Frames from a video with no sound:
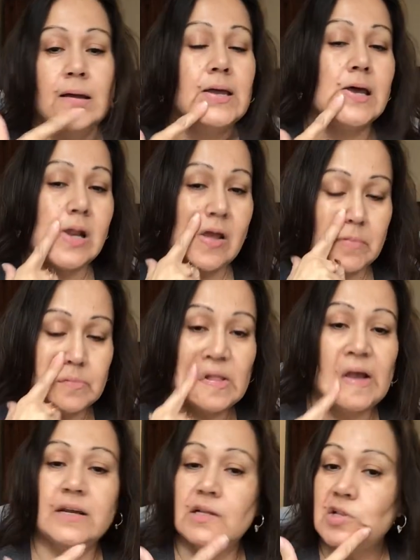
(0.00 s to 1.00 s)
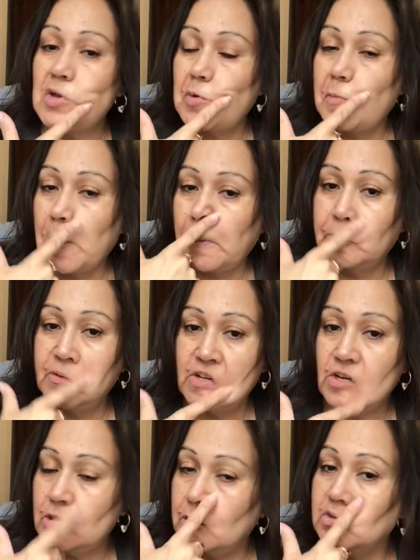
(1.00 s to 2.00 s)
And I've been applying a little bit, which
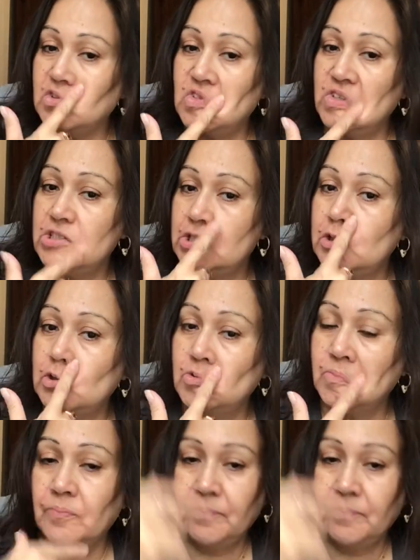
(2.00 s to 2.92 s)
I don't usually do,